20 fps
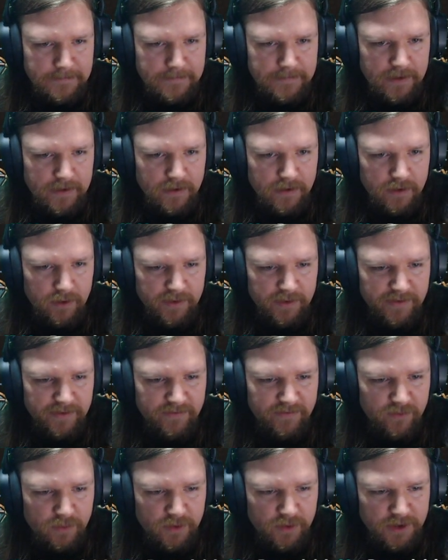That would be
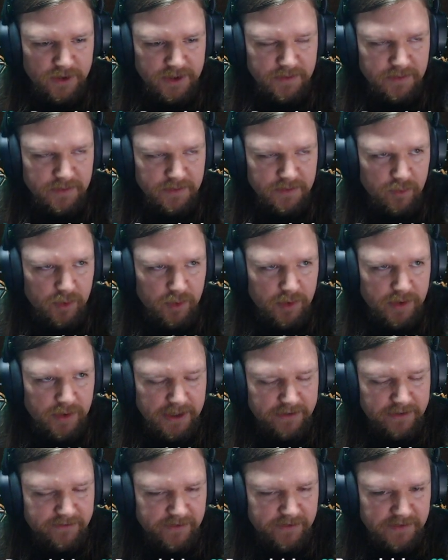4 point something. We would
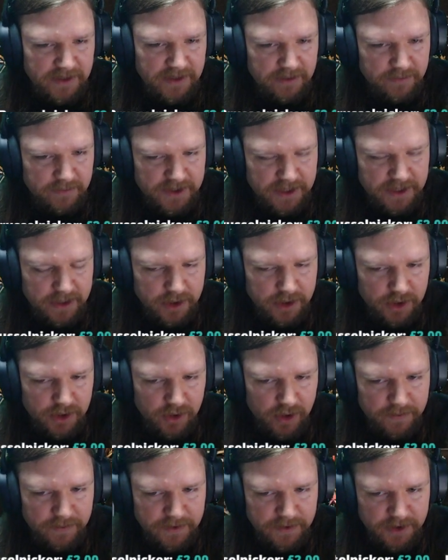need 15% to
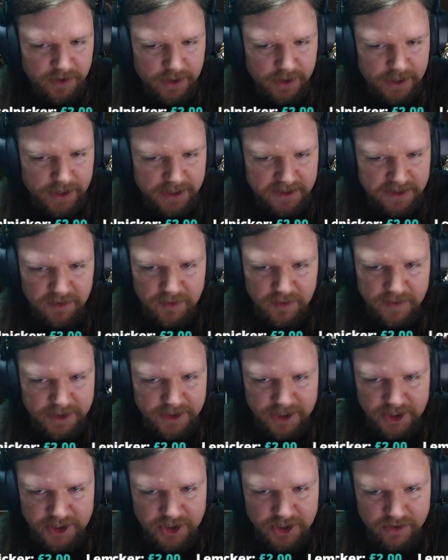go up to the next
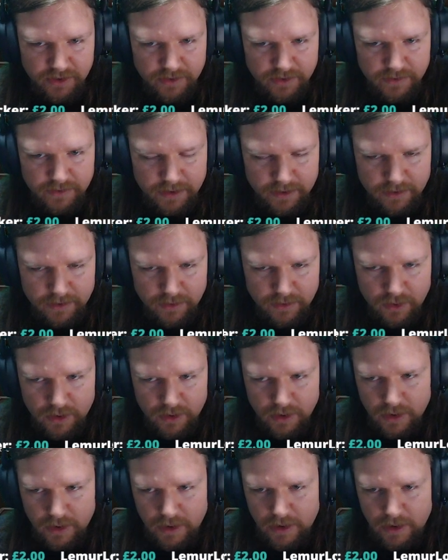mobilization law.
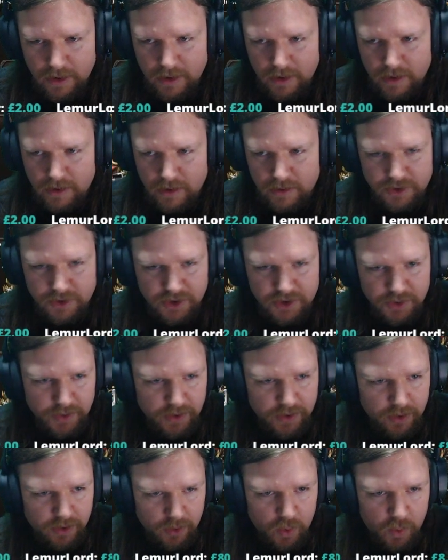So we're
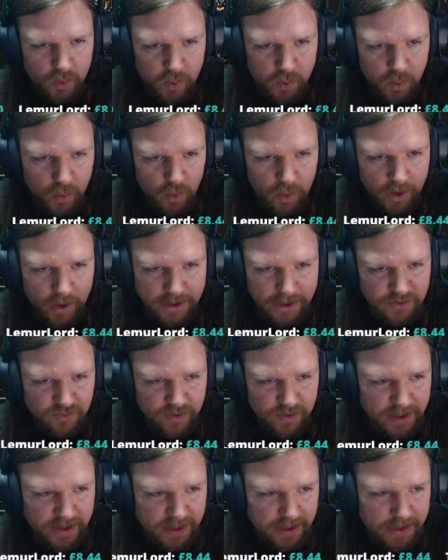not quite
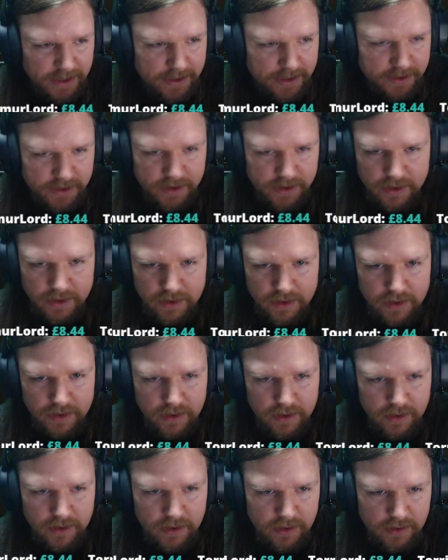ready yet.
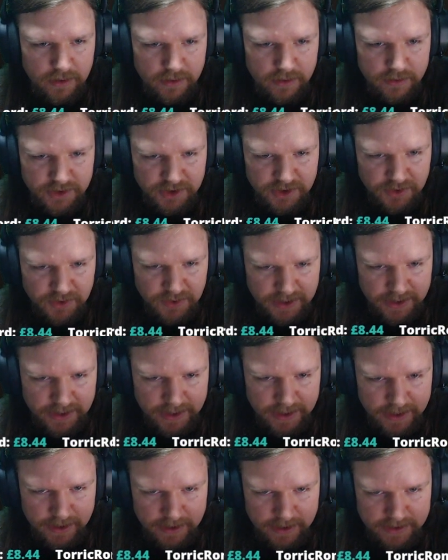So
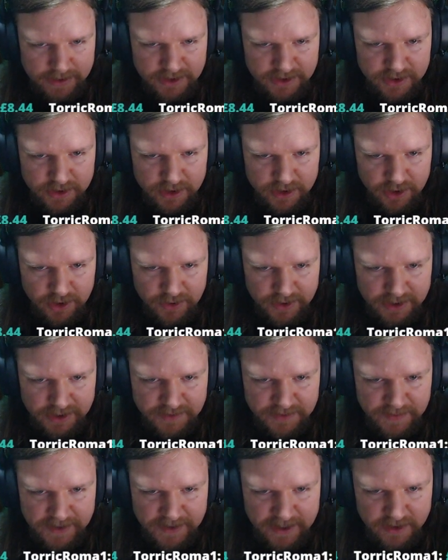yeah, let's go and
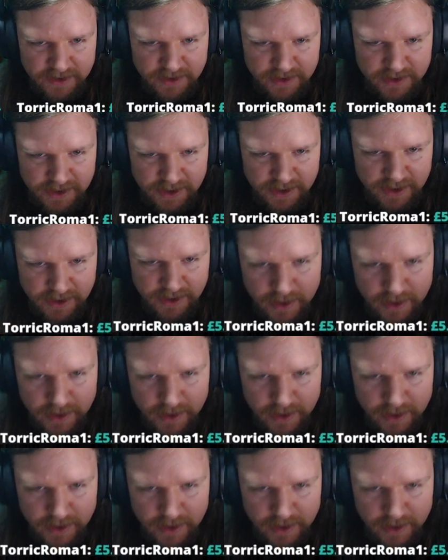expand the